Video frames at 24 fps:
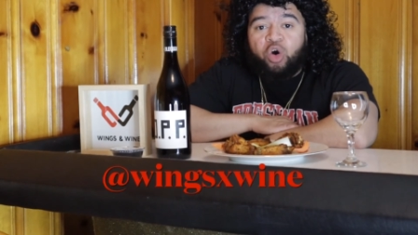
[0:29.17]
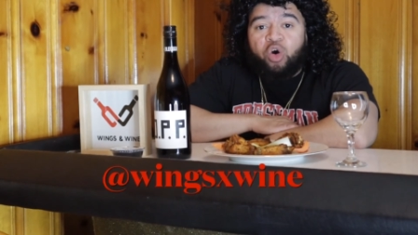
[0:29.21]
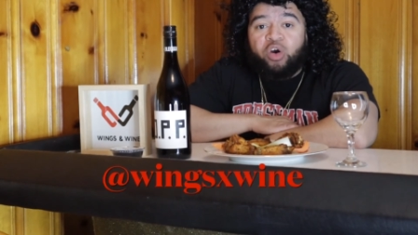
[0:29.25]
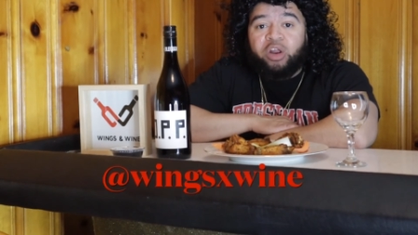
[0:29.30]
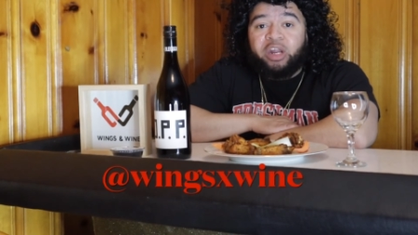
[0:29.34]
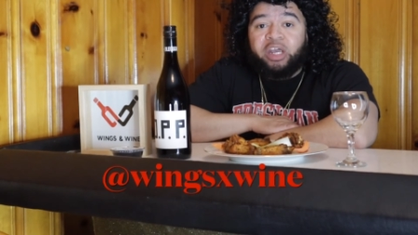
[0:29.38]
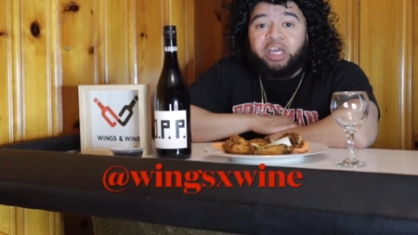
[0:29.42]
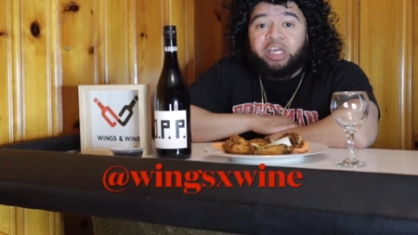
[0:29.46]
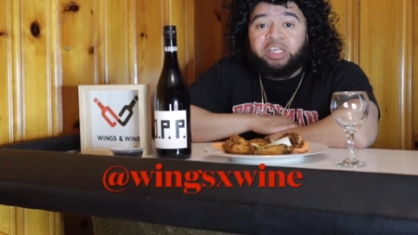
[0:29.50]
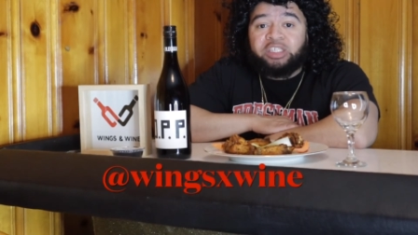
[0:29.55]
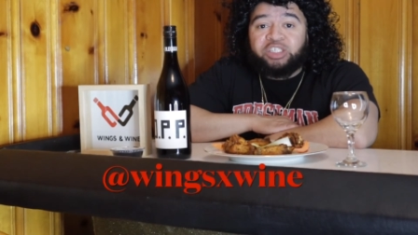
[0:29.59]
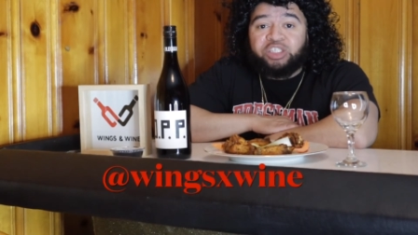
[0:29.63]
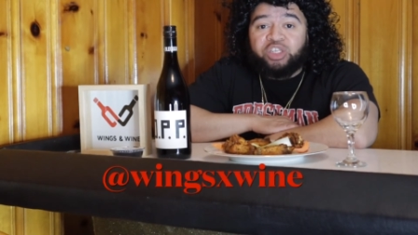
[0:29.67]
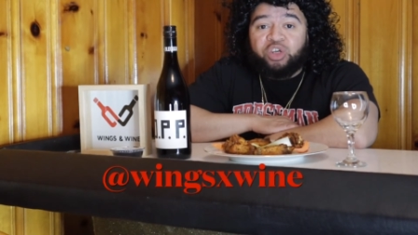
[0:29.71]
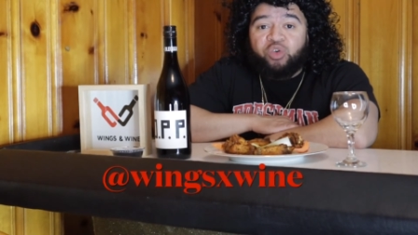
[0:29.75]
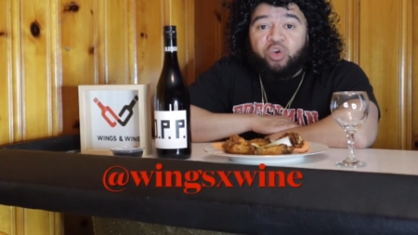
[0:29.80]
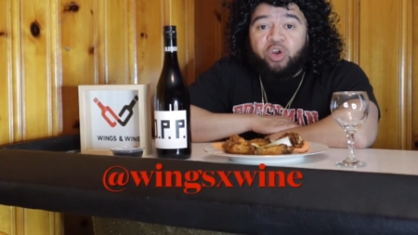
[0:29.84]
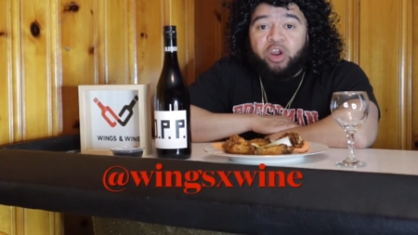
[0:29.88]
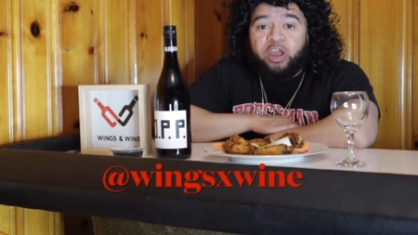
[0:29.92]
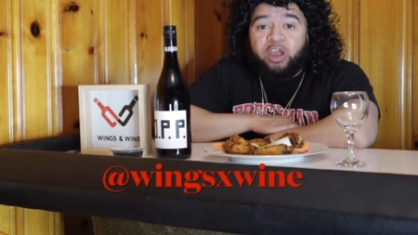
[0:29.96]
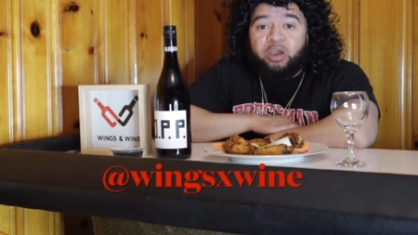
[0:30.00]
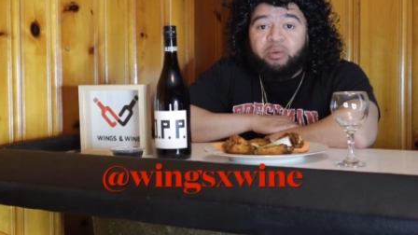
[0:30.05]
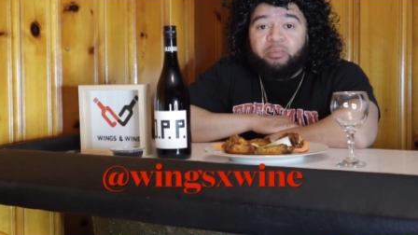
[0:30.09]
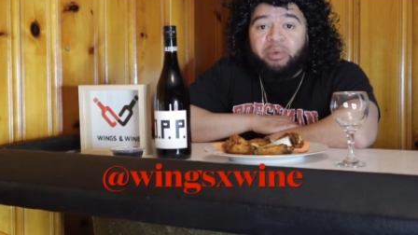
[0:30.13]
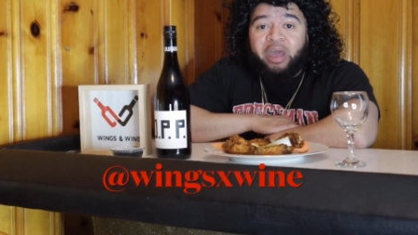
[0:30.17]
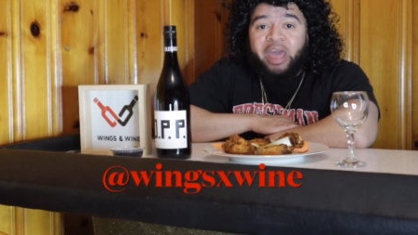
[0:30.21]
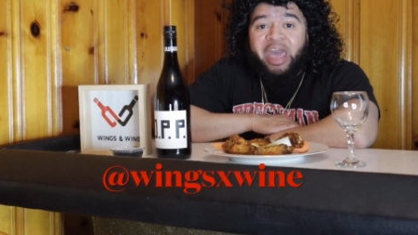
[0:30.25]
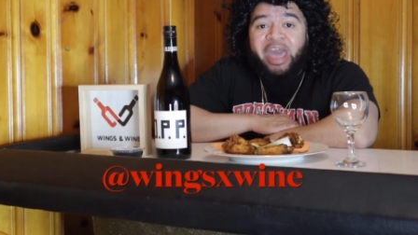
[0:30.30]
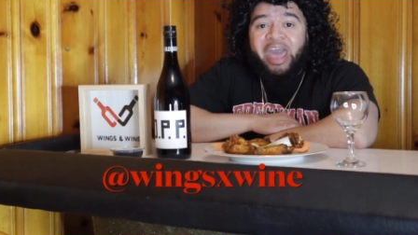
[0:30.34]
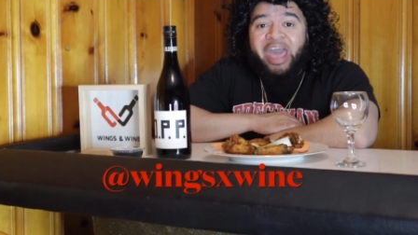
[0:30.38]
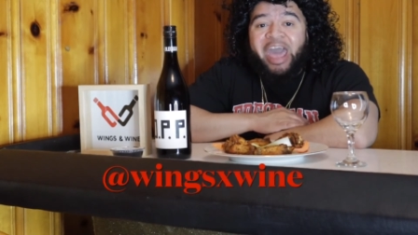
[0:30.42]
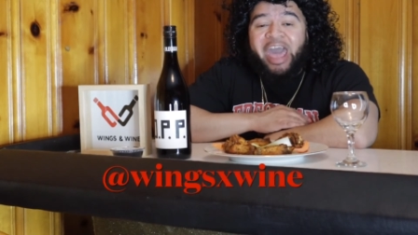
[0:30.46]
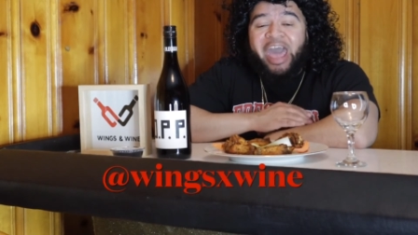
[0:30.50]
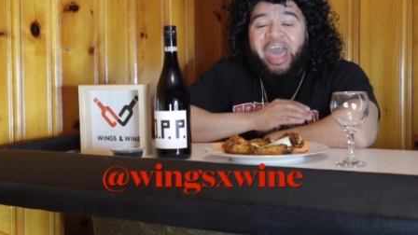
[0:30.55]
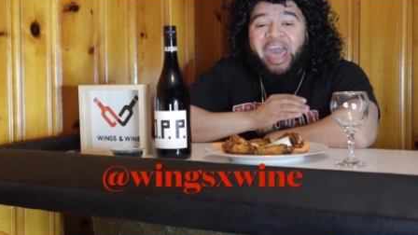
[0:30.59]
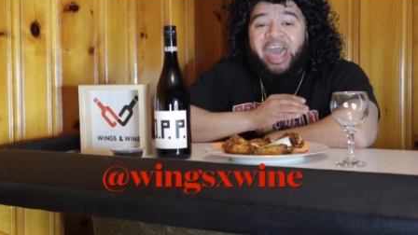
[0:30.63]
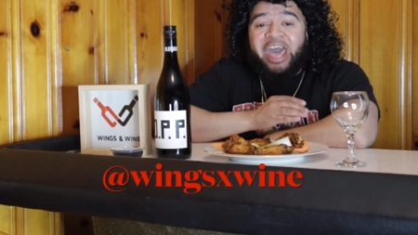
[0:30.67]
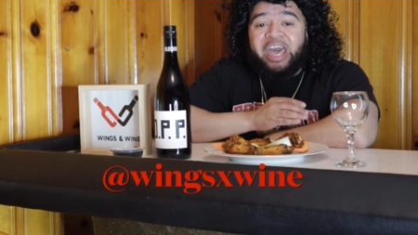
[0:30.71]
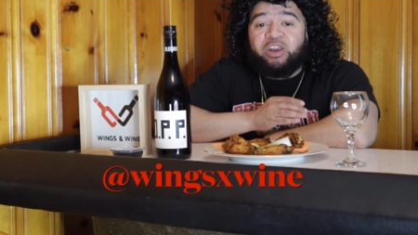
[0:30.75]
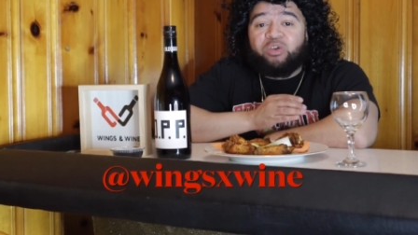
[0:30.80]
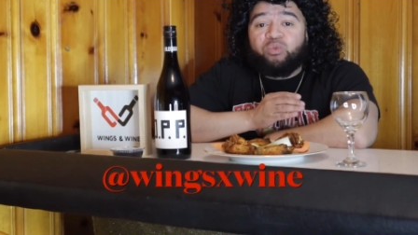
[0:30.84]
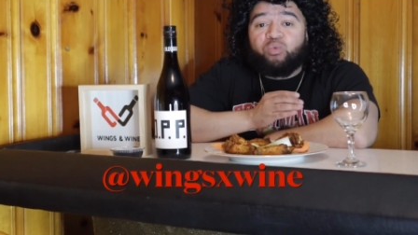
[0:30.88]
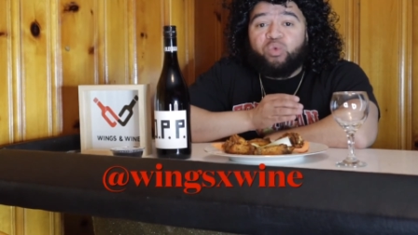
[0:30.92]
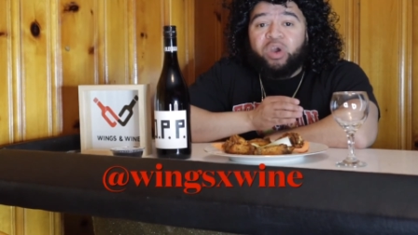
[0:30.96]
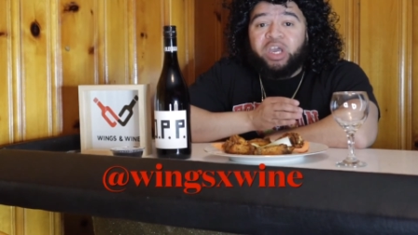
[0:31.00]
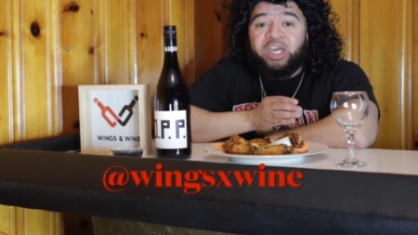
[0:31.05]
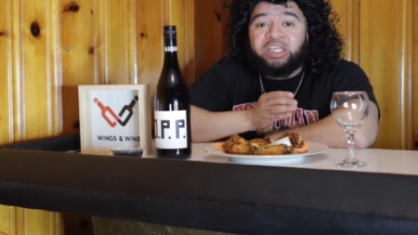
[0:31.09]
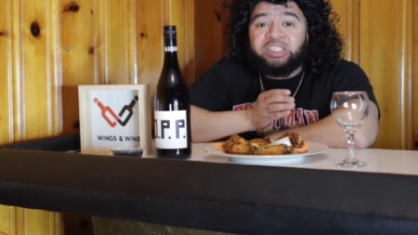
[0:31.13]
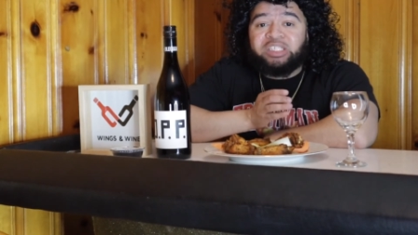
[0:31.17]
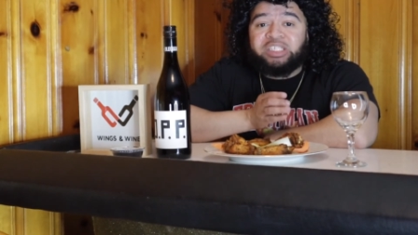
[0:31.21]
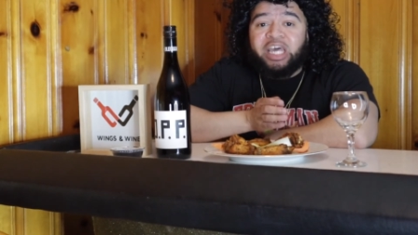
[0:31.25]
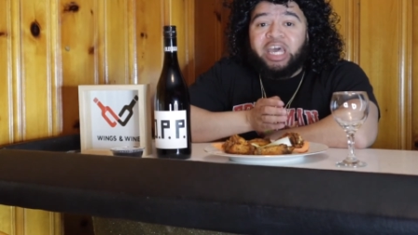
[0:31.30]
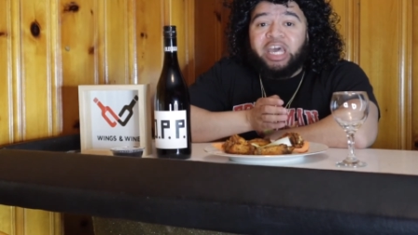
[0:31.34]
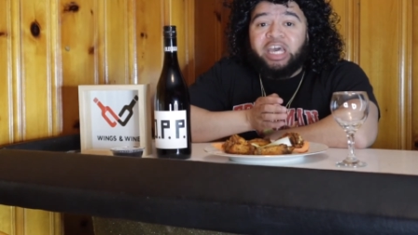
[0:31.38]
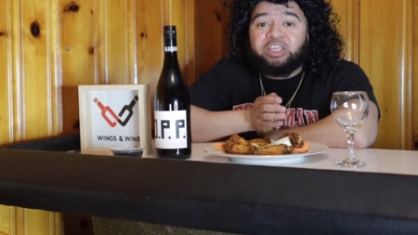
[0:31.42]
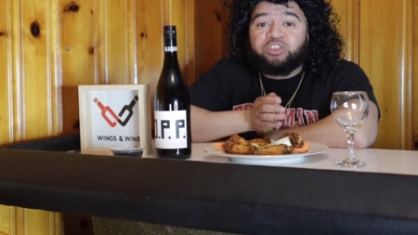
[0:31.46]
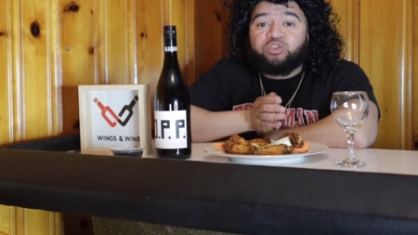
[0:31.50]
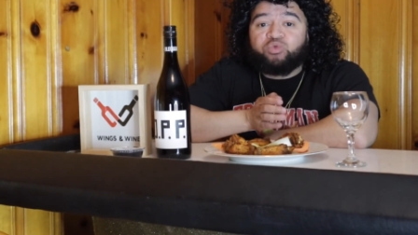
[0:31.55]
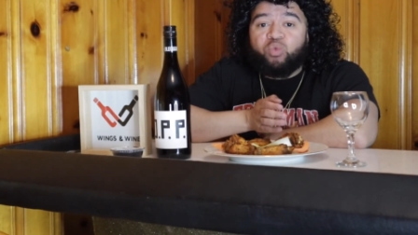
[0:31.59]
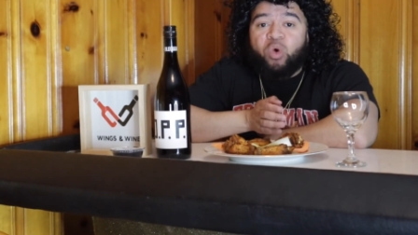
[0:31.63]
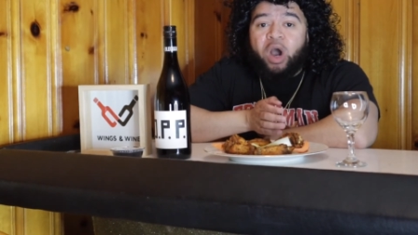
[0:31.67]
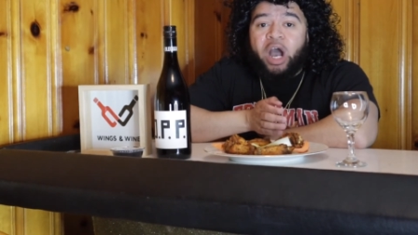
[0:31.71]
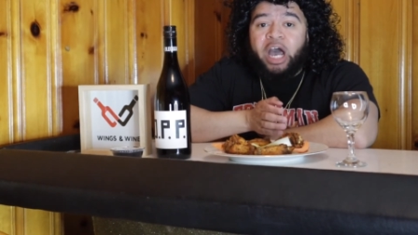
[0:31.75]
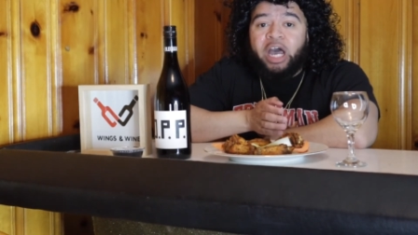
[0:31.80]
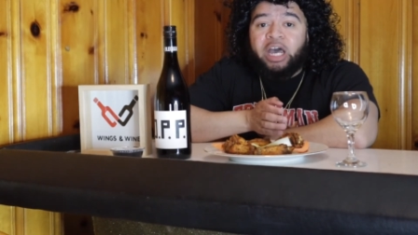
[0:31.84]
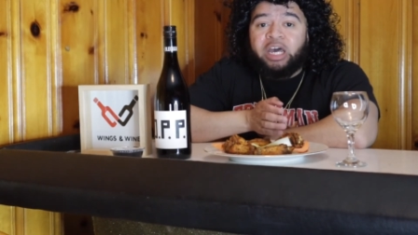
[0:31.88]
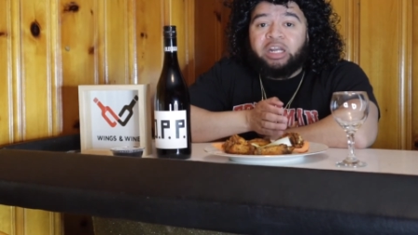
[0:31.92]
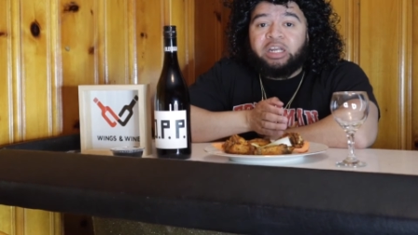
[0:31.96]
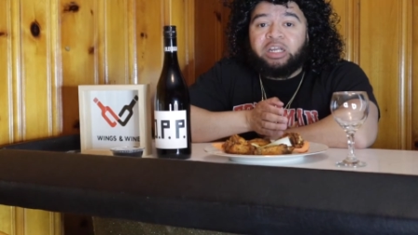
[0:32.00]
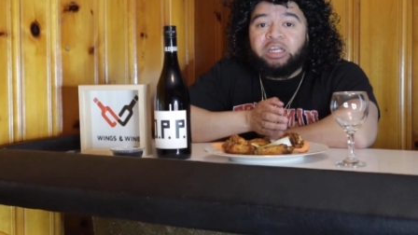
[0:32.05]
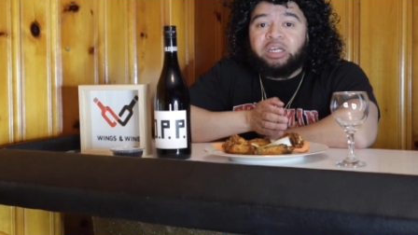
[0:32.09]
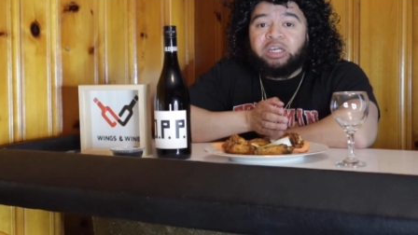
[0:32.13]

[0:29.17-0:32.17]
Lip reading: on Instagram at WingsXWine.